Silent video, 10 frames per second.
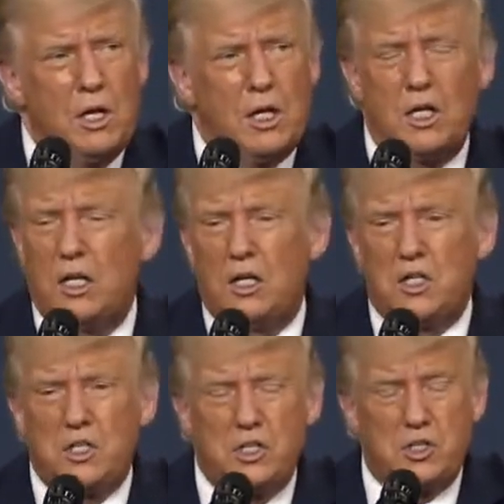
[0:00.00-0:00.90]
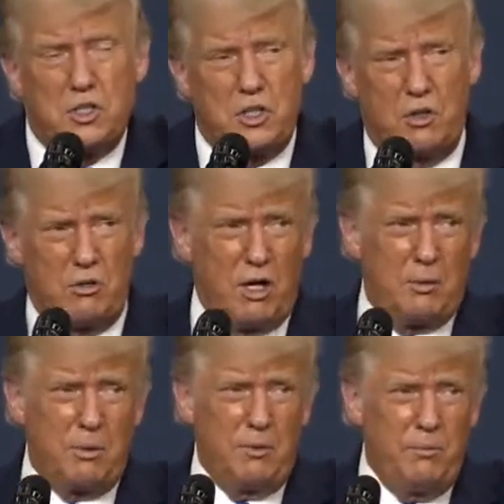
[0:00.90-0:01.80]
kidney disease is
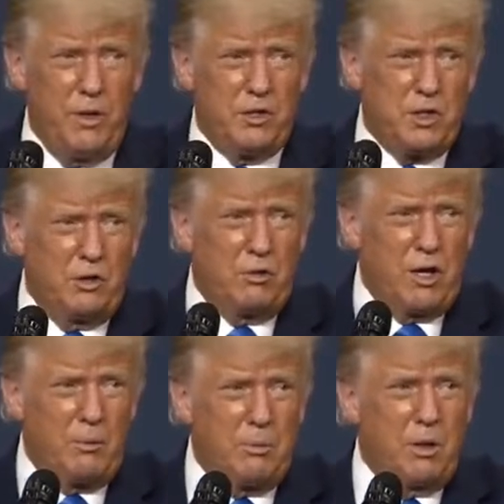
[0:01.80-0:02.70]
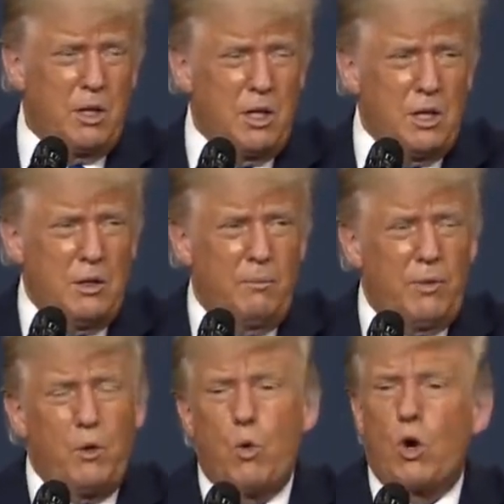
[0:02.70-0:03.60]
incredible. It's incredible.
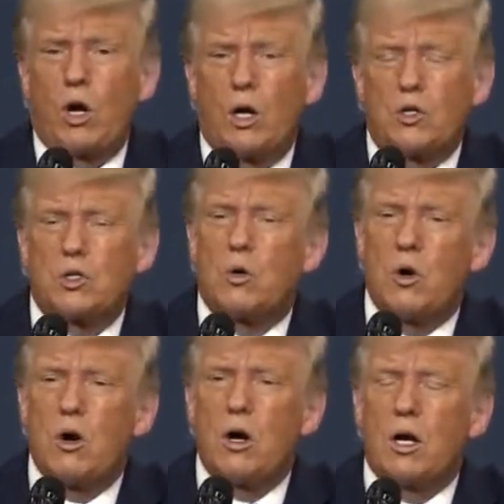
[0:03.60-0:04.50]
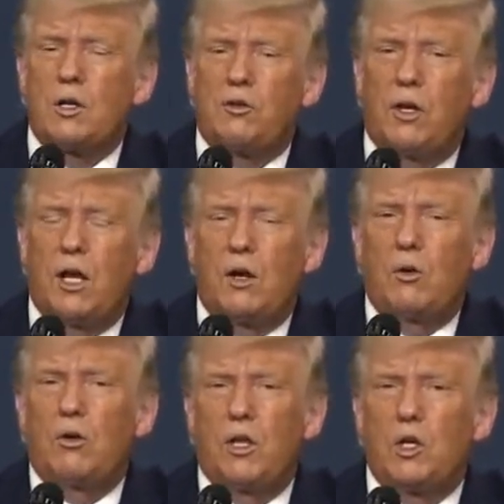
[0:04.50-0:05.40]
They work so hard. I said,
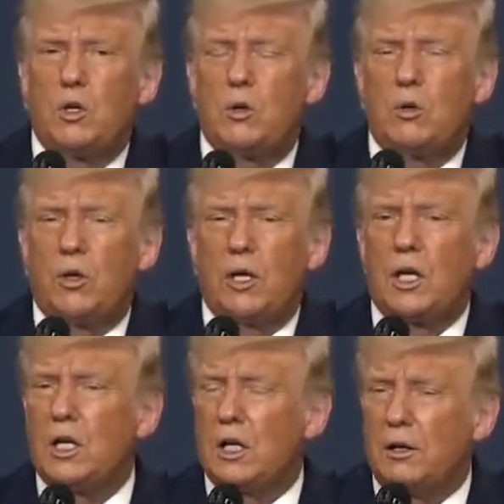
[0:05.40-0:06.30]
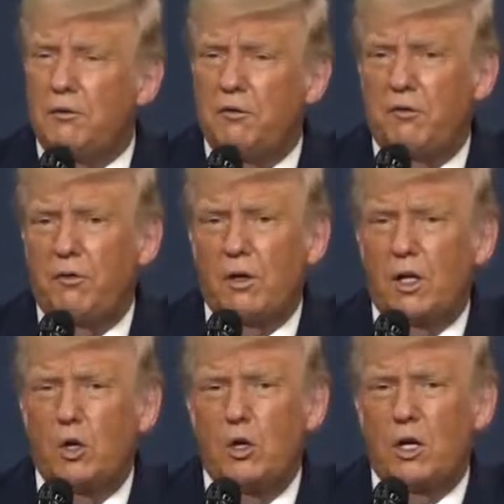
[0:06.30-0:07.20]
how do? They can live
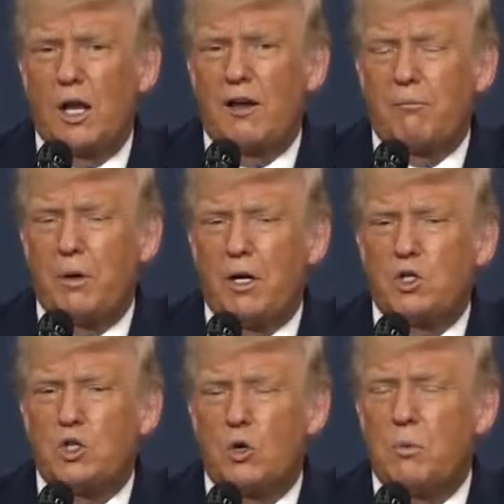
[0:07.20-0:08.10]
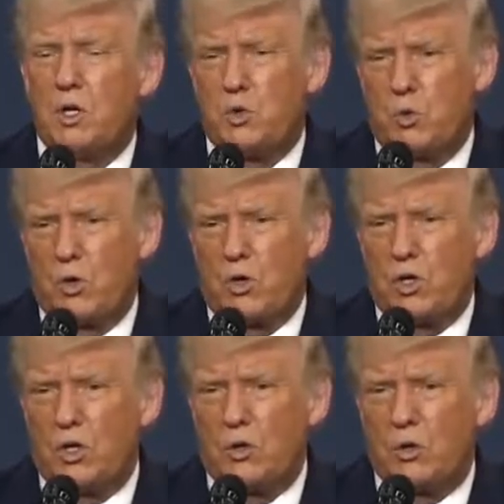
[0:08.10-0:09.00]
a long life, but it's so much work
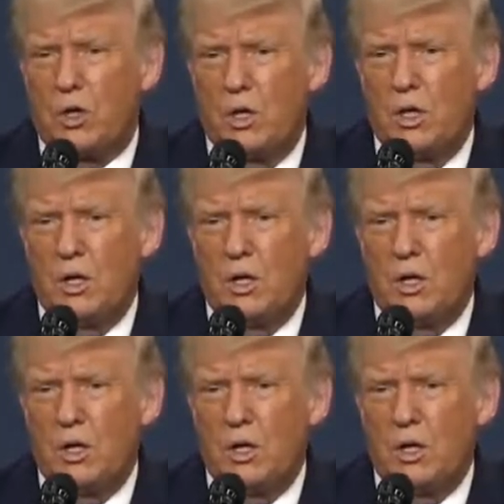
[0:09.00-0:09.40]
to do it